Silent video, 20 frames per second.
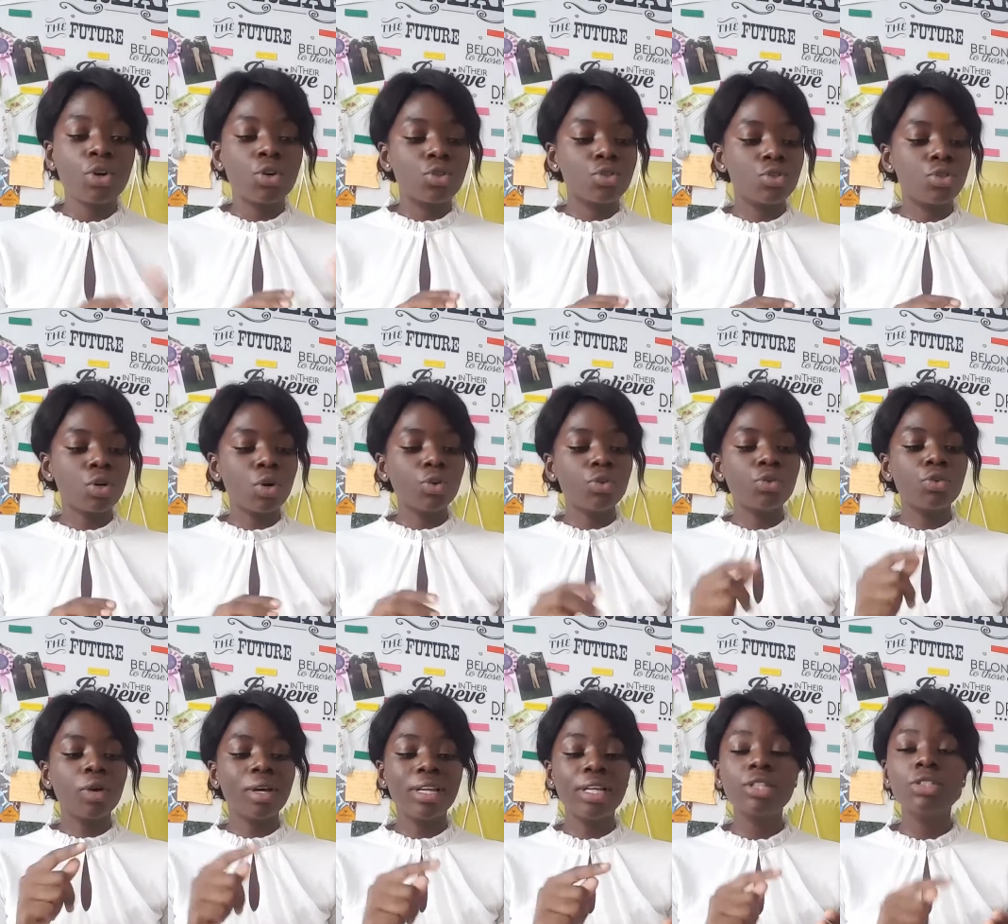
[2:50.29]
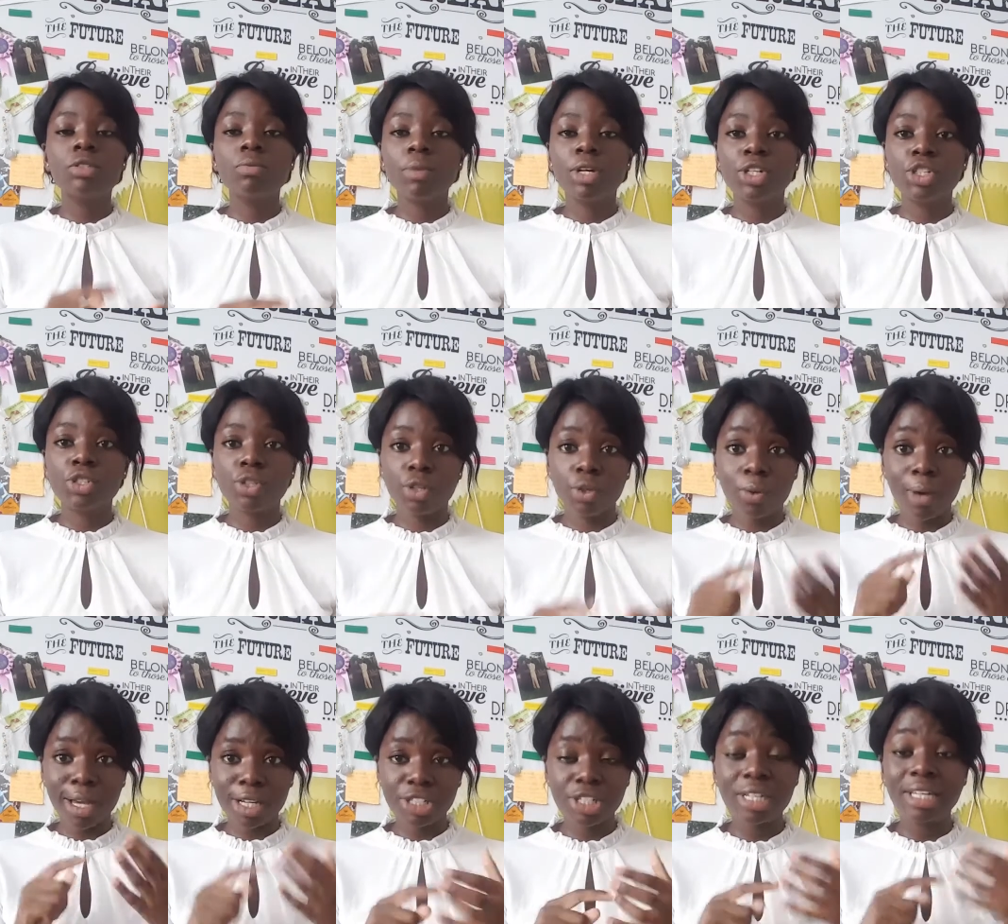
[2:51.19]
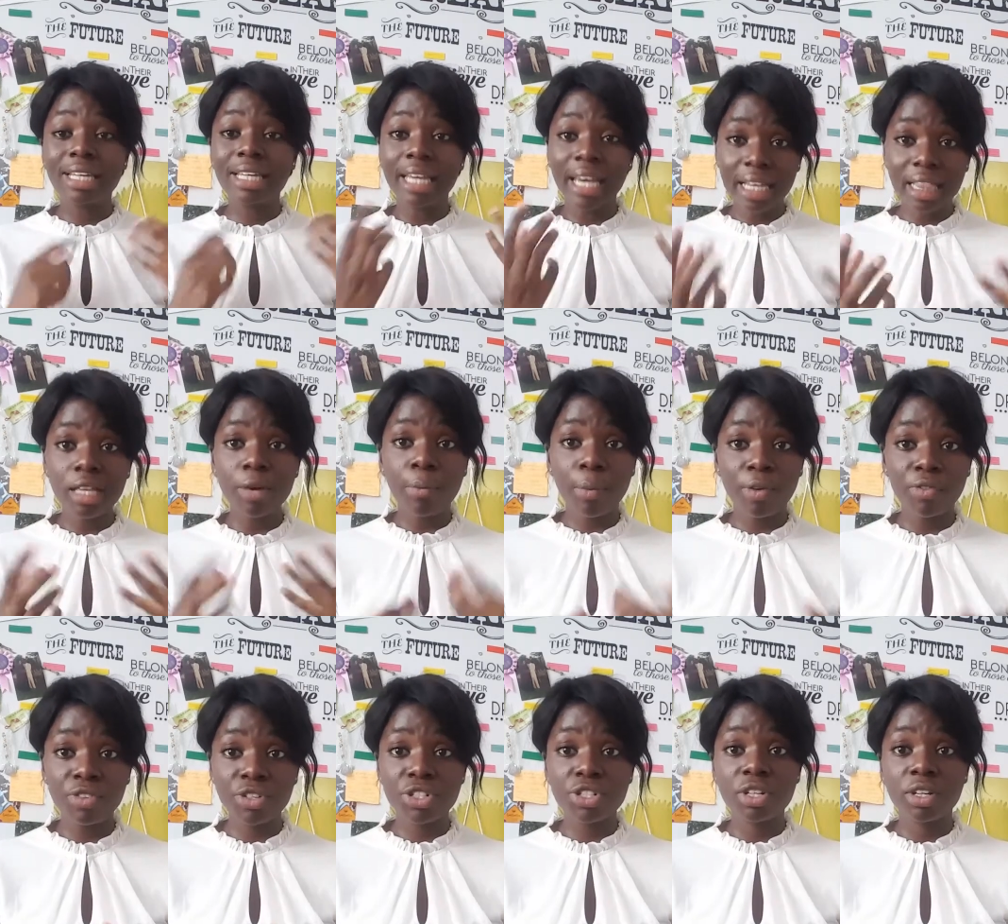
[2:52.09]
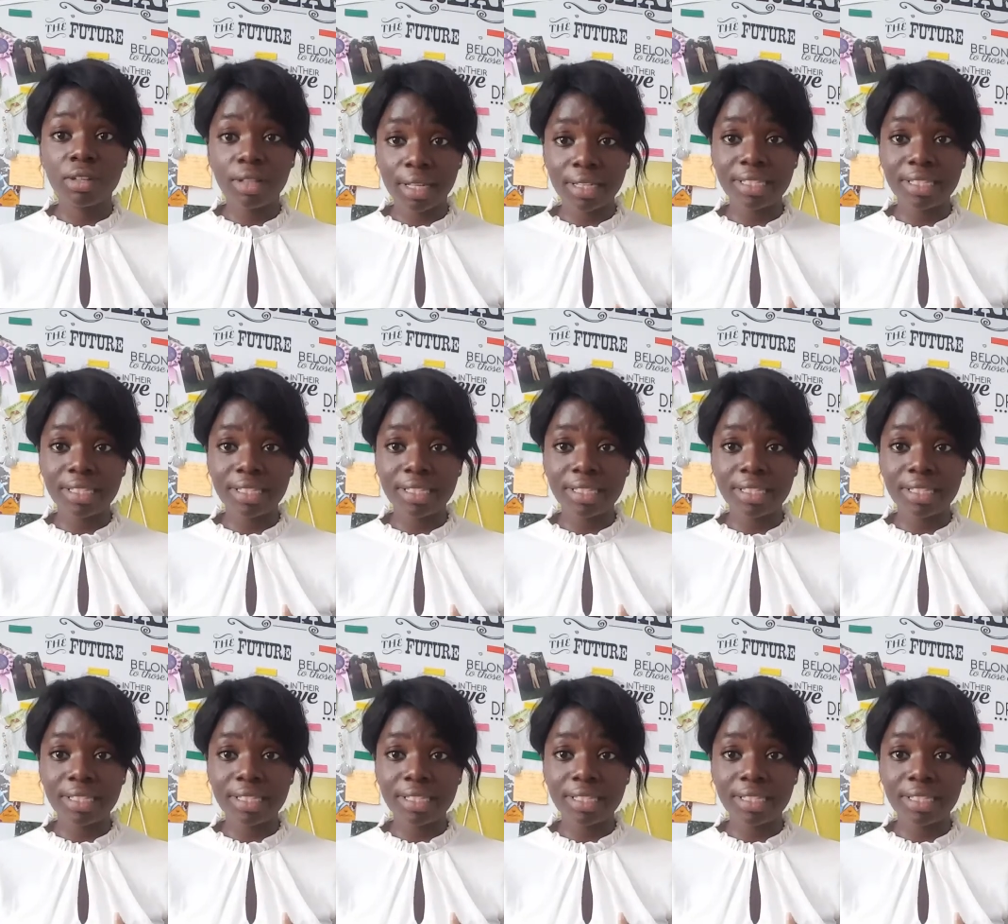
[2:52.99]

So you need to make sure you actually get the provisional